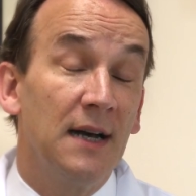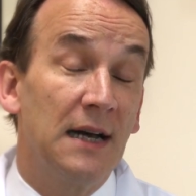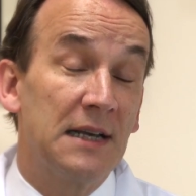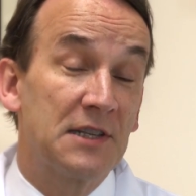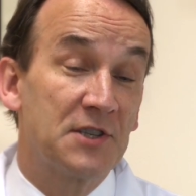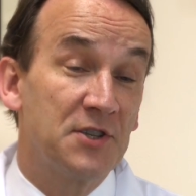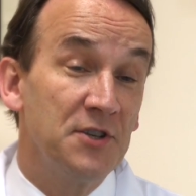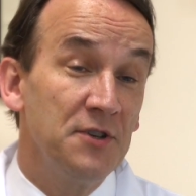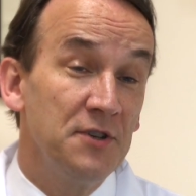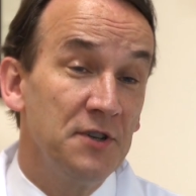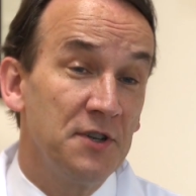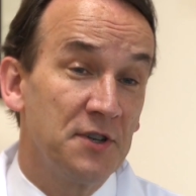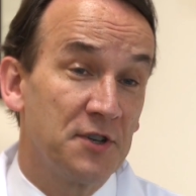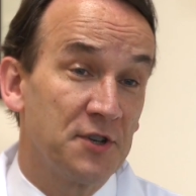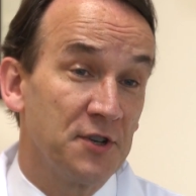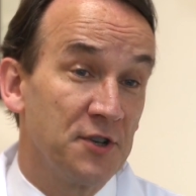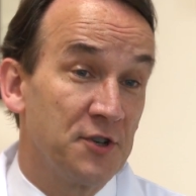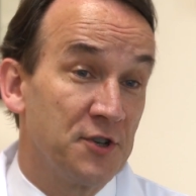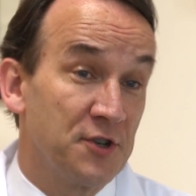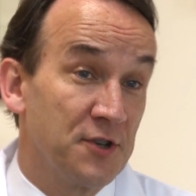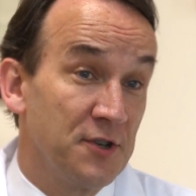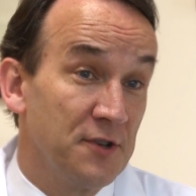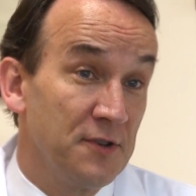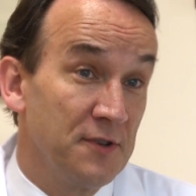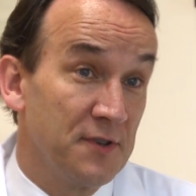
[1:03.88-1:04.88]
A student should
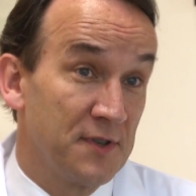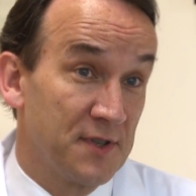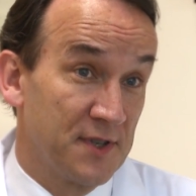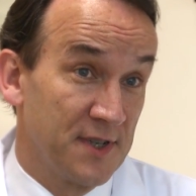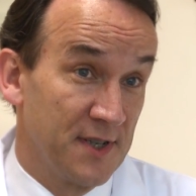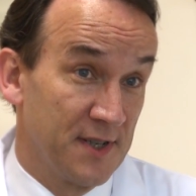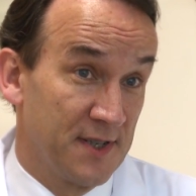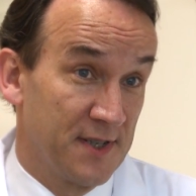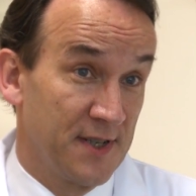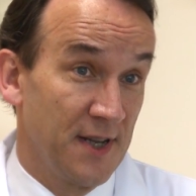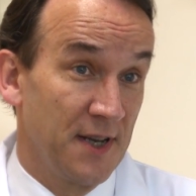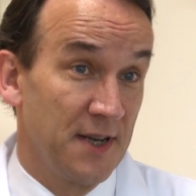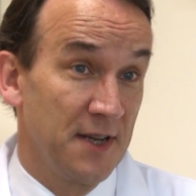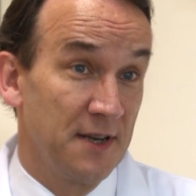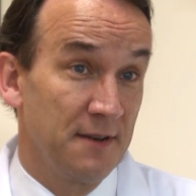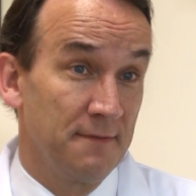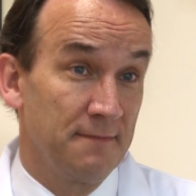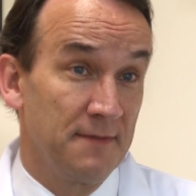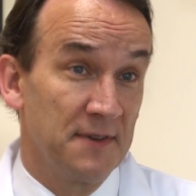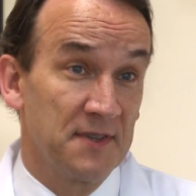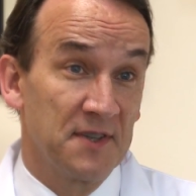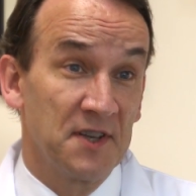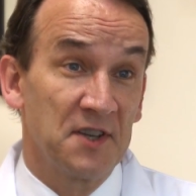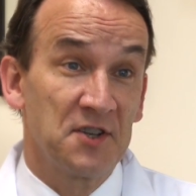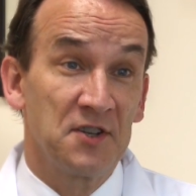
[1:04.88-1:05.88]
choose to study the
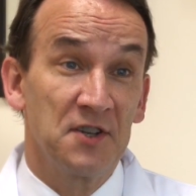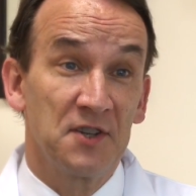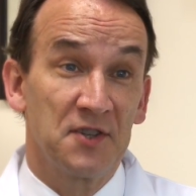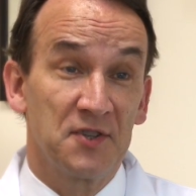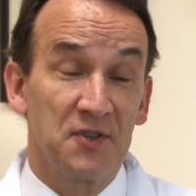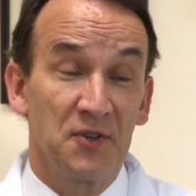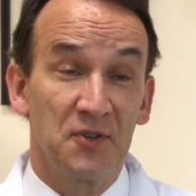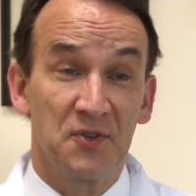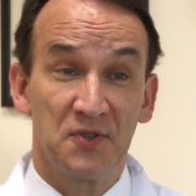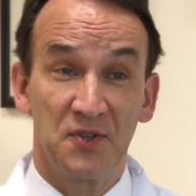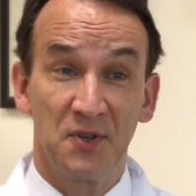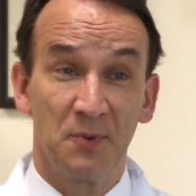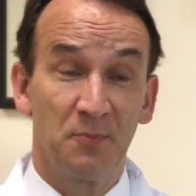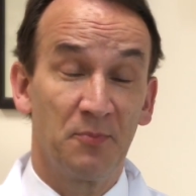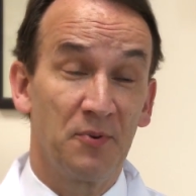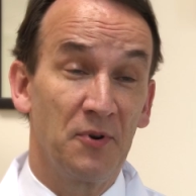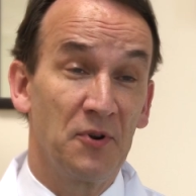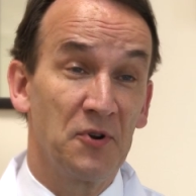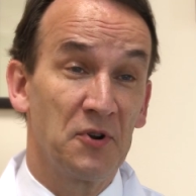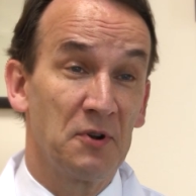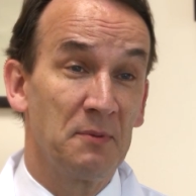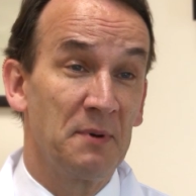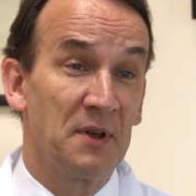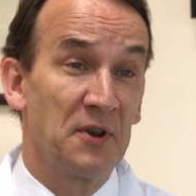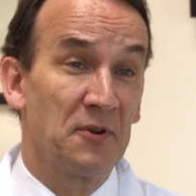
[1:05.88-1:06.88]
Physician Associate
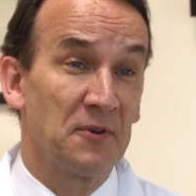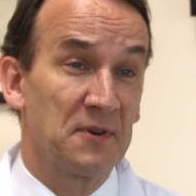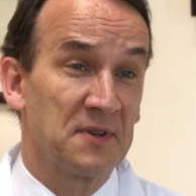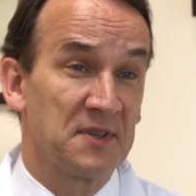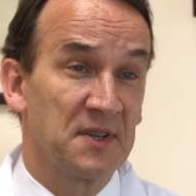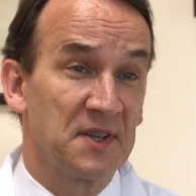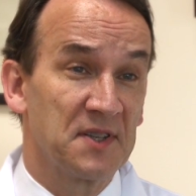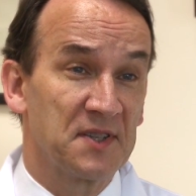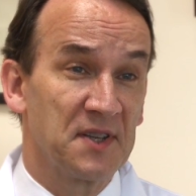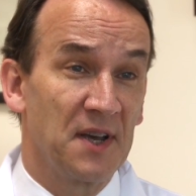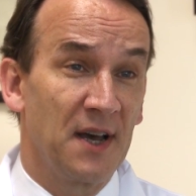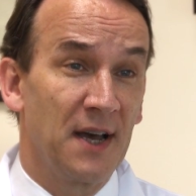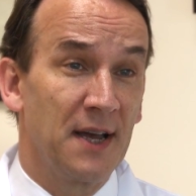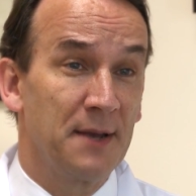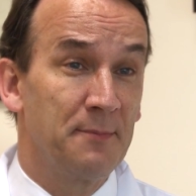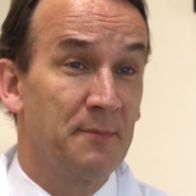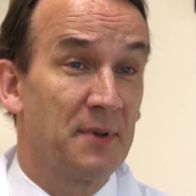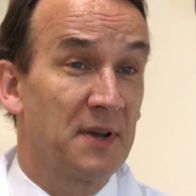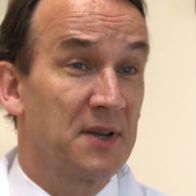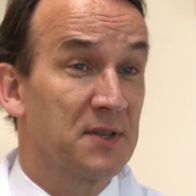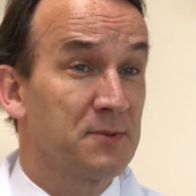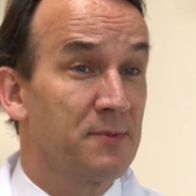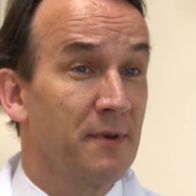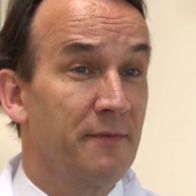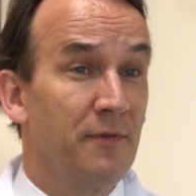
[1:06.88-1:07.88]
program at RCSI
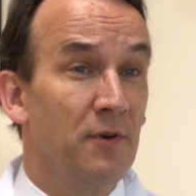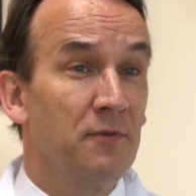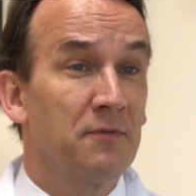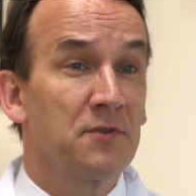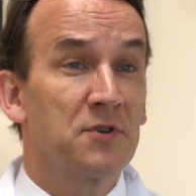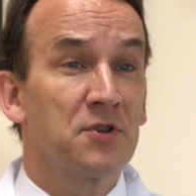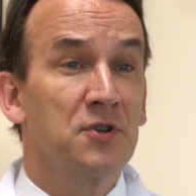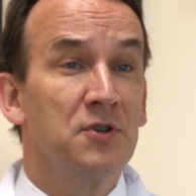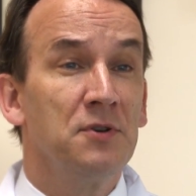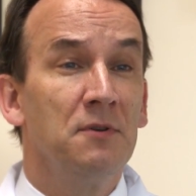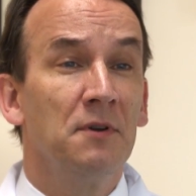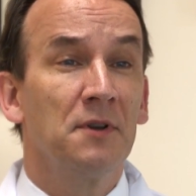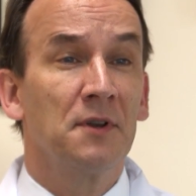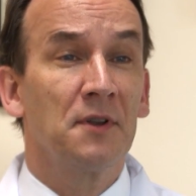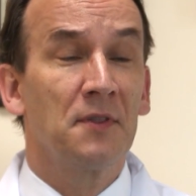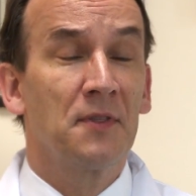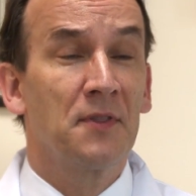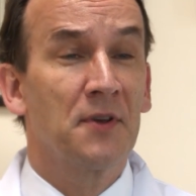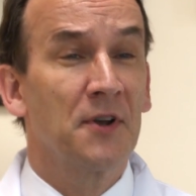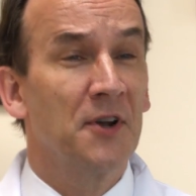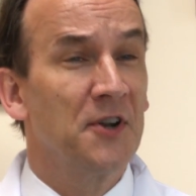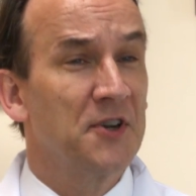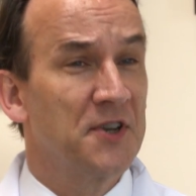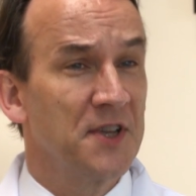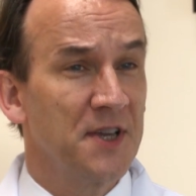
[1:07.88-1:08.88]
because we've over
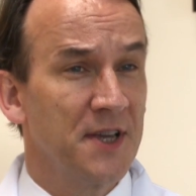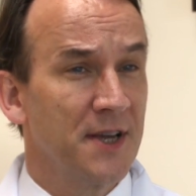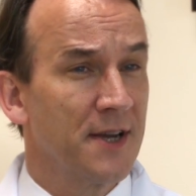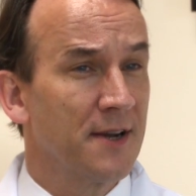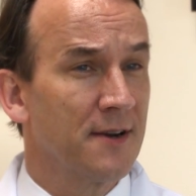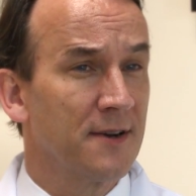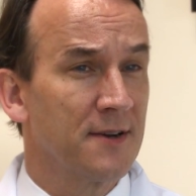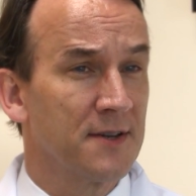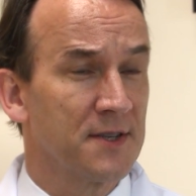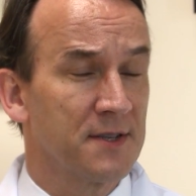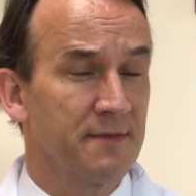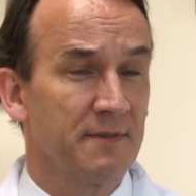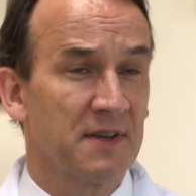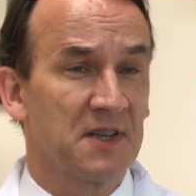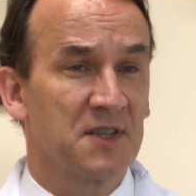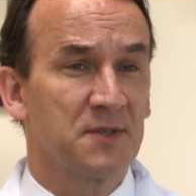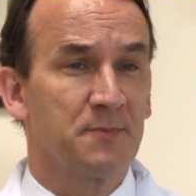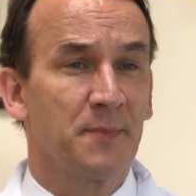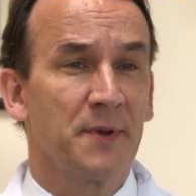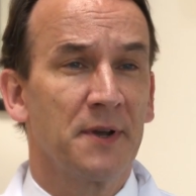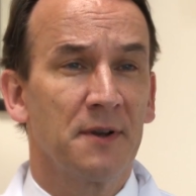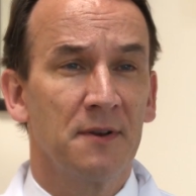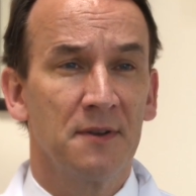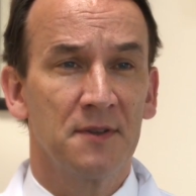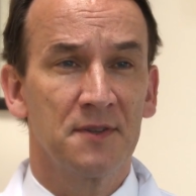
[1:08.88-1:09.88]
230 years of
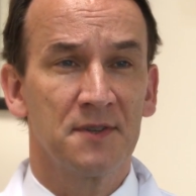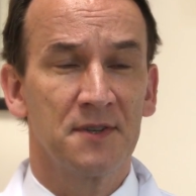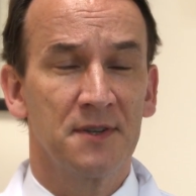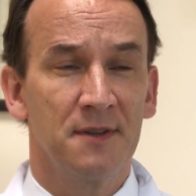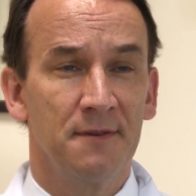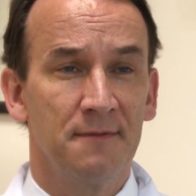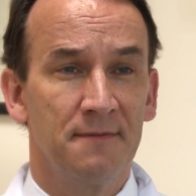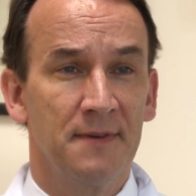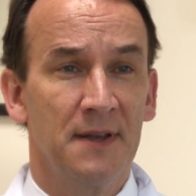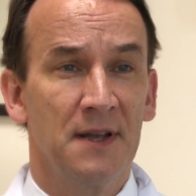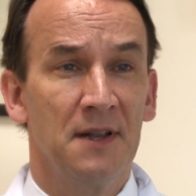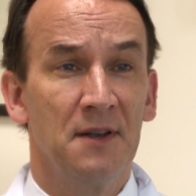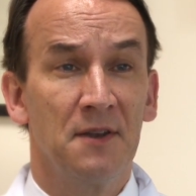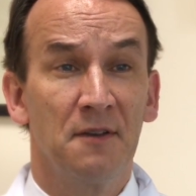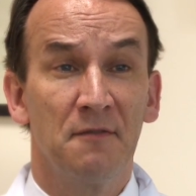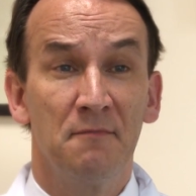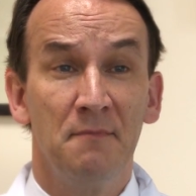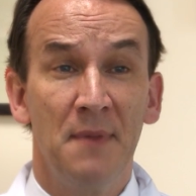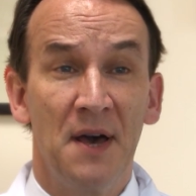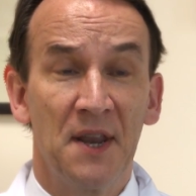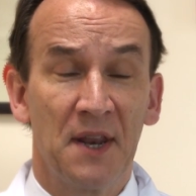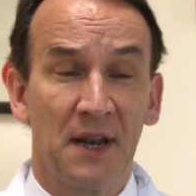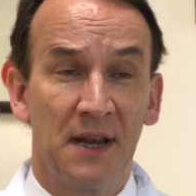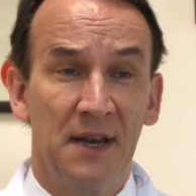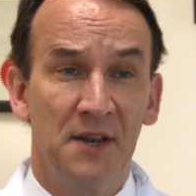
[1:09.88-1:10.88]
experience in the field of
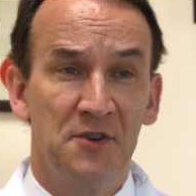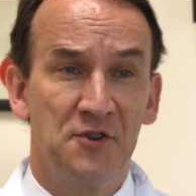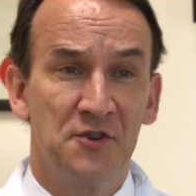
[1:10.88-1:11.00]
medical